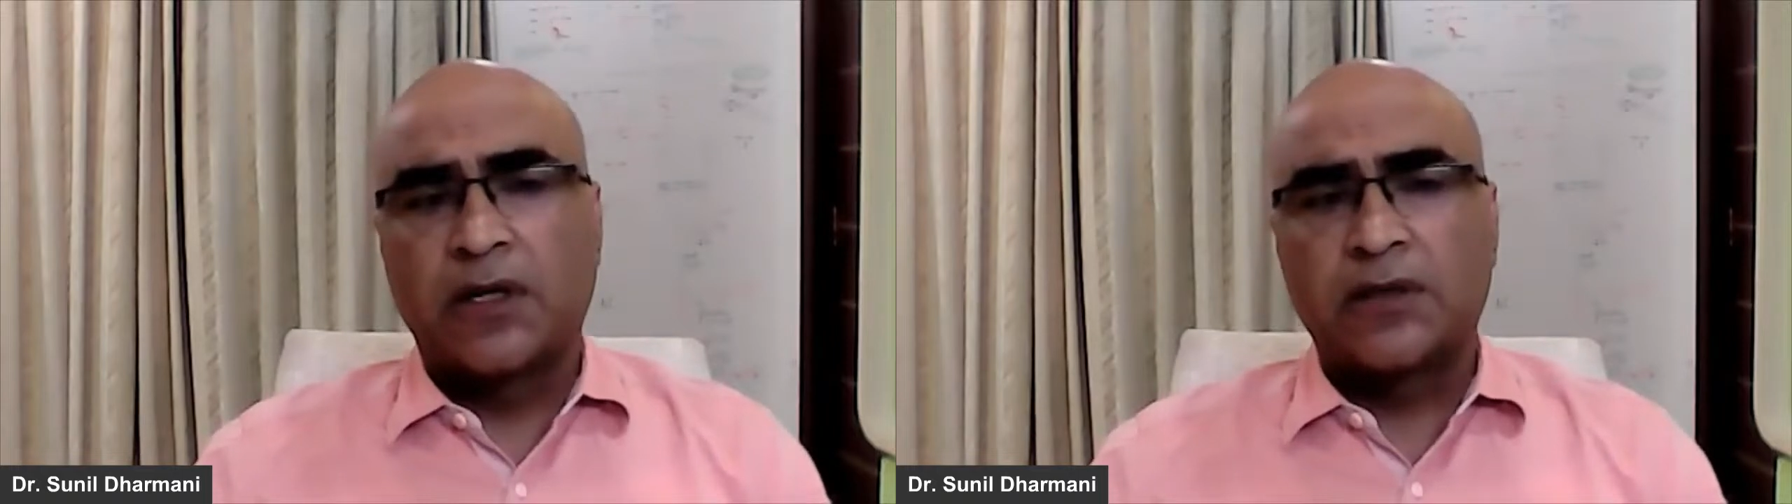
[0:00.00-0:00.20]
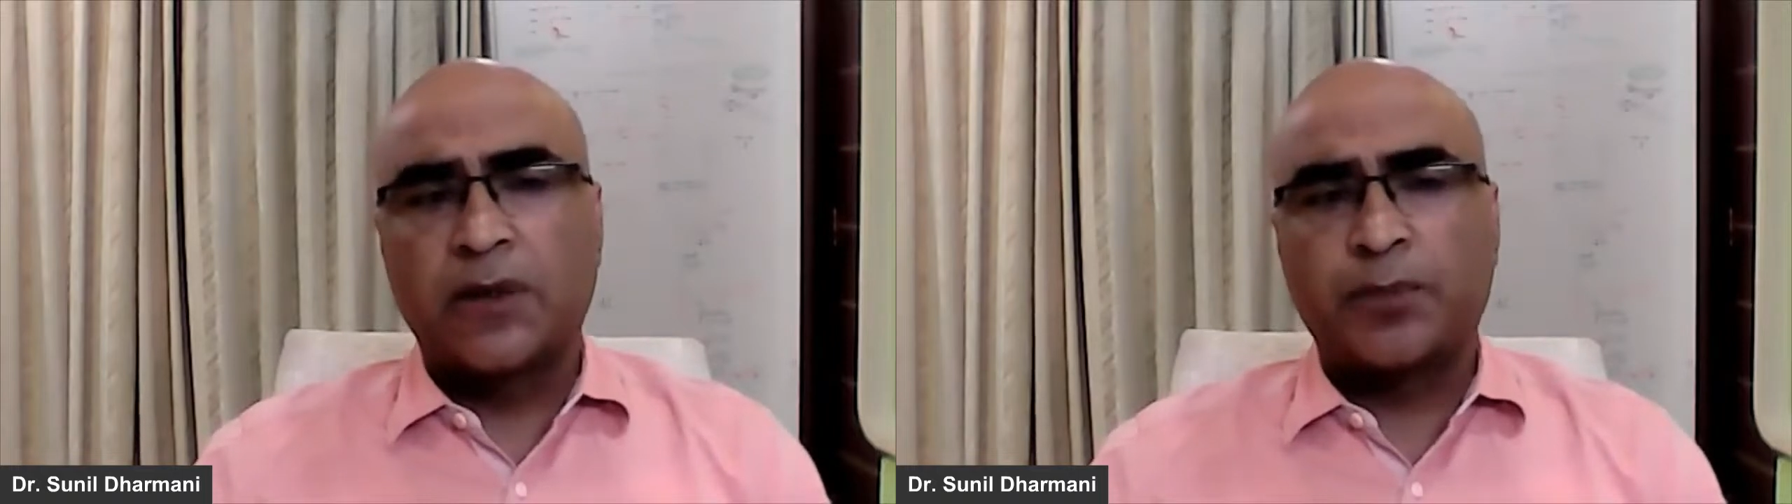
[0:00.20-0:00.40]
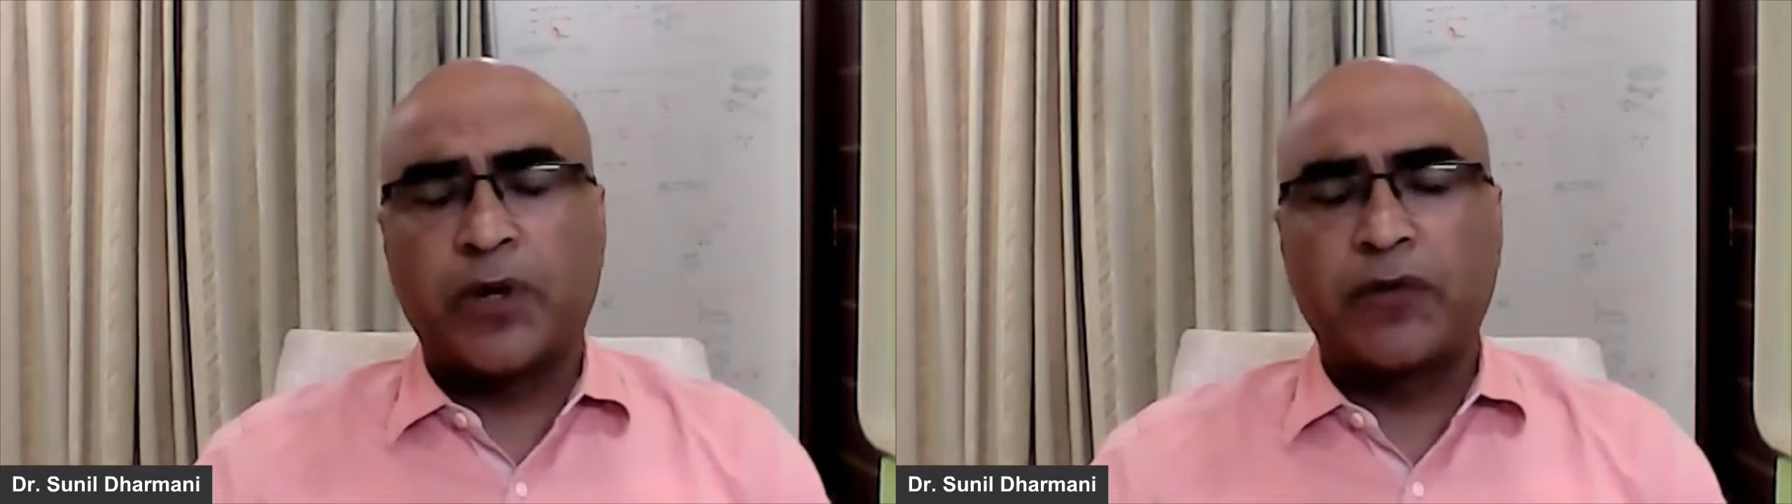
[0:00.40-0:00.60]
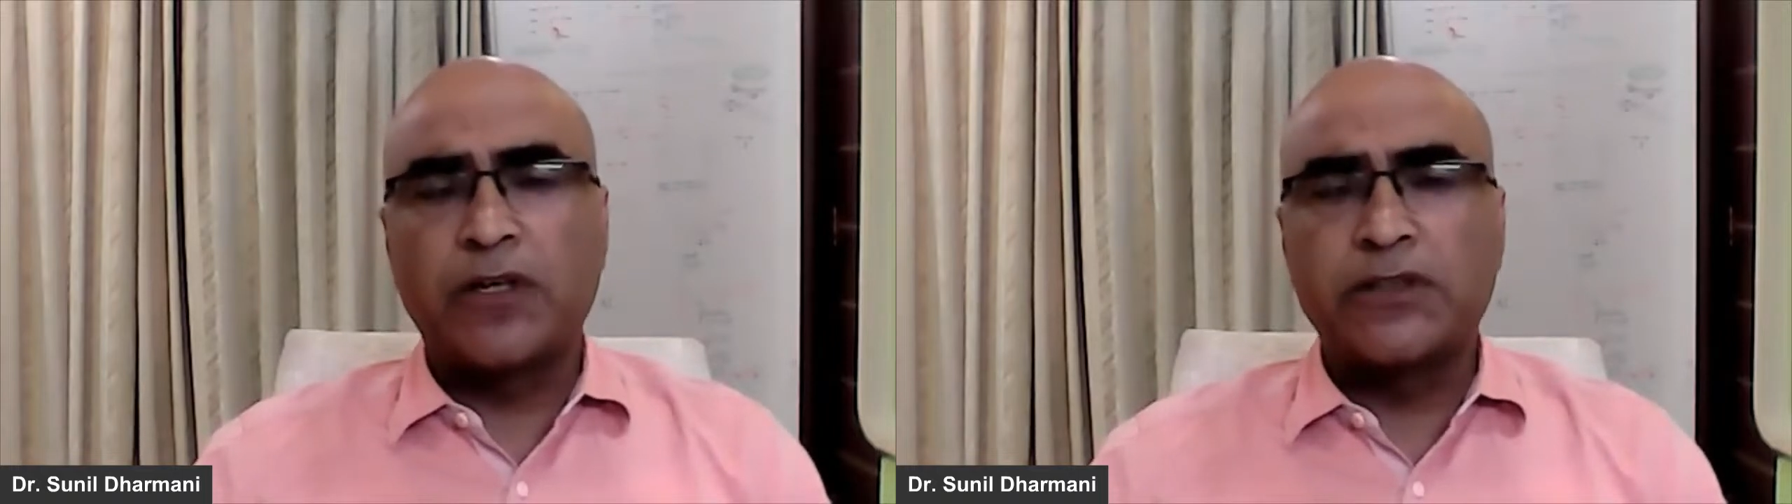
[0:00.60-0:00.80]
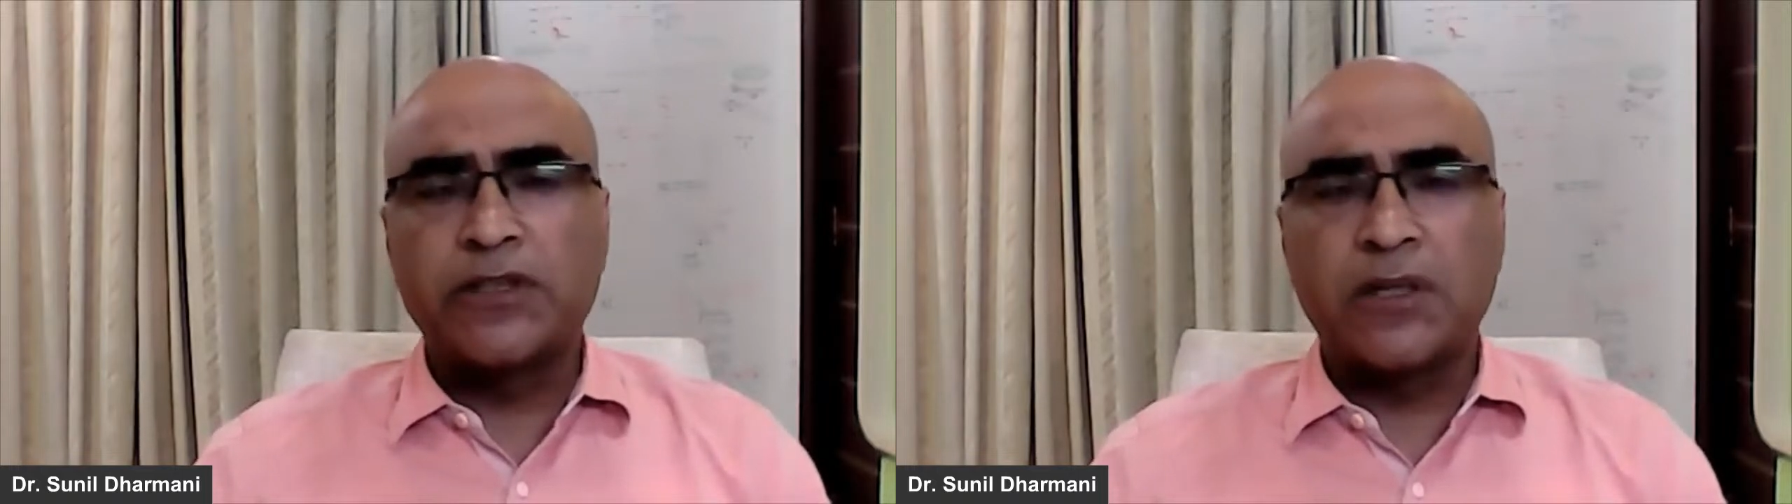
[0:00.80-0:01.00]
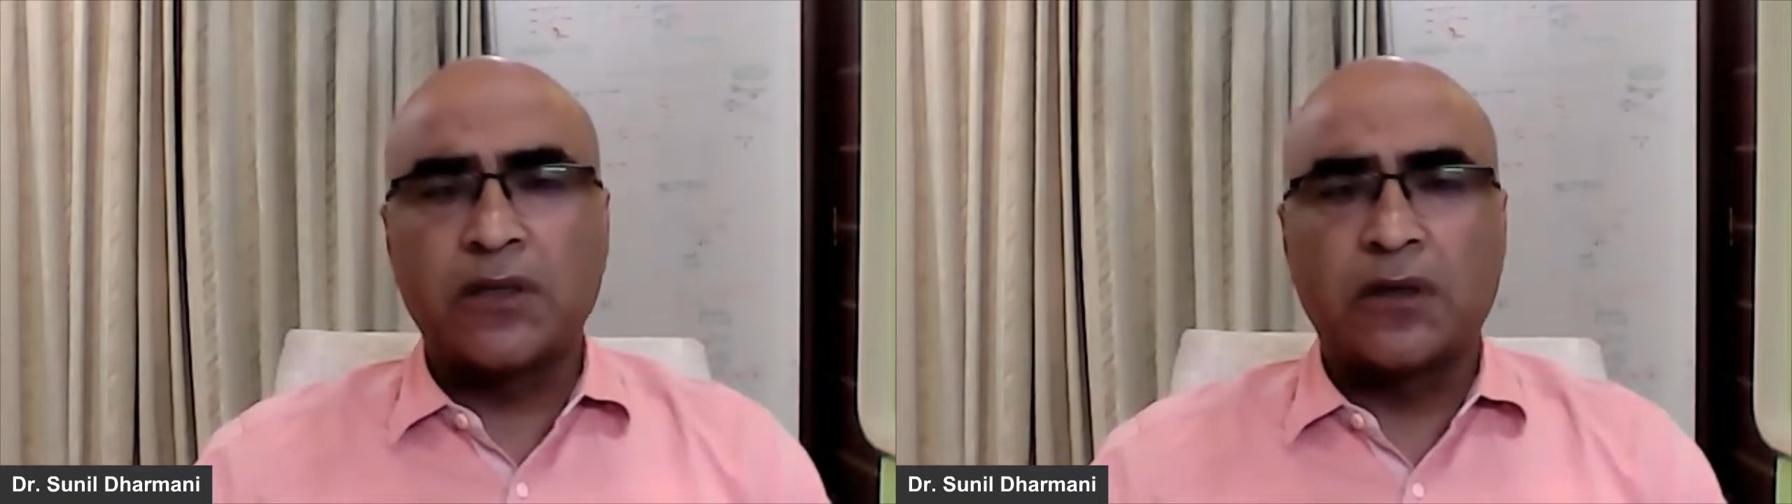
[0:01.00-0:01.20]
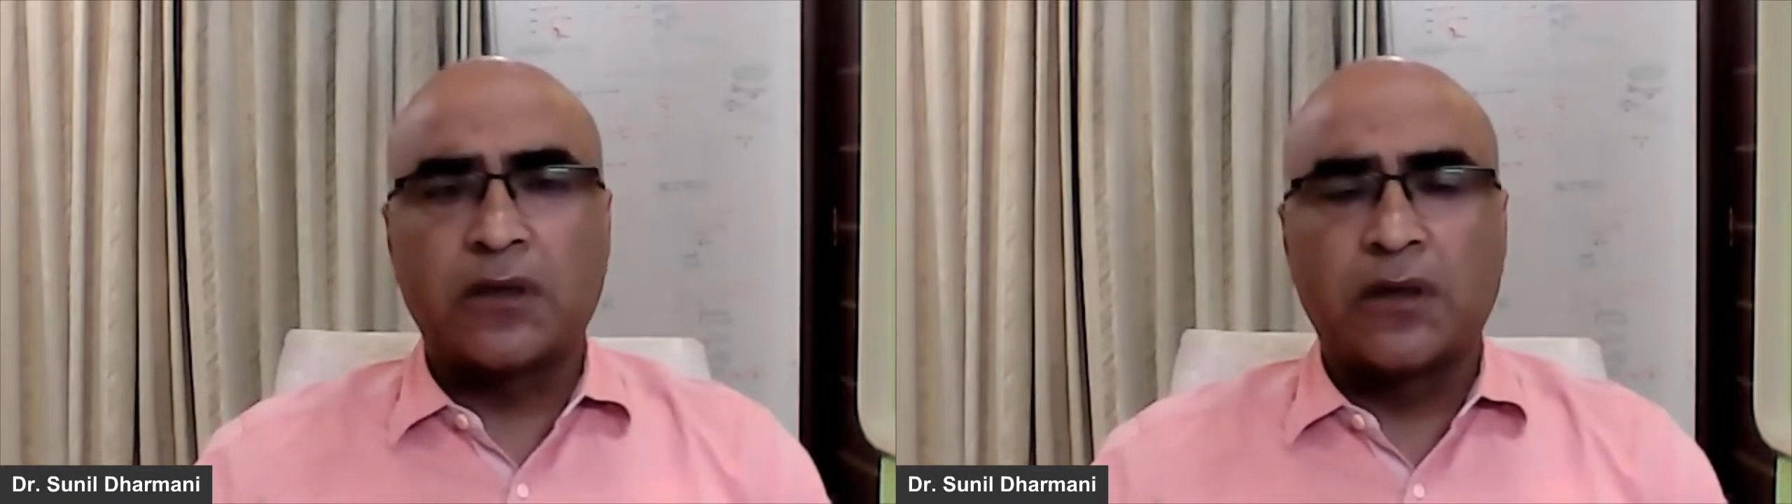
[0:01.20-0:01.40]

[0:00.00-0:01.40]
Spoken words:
The prevention,